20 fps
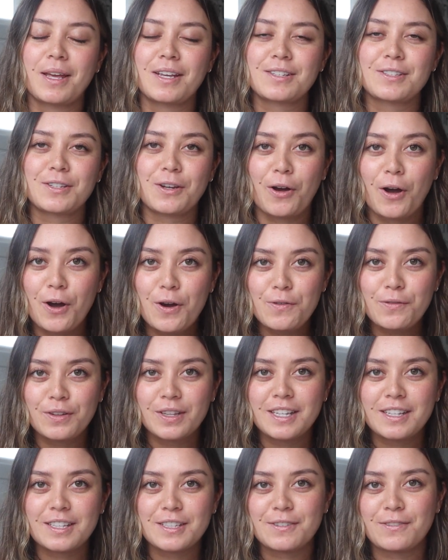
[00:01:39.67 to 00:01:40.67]
So
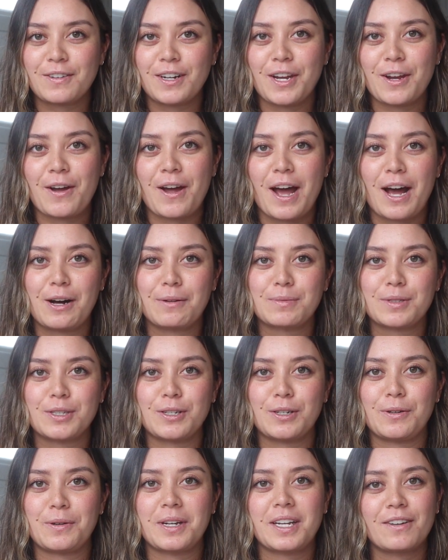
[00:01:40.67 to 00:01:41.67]
hopefully this video helps you.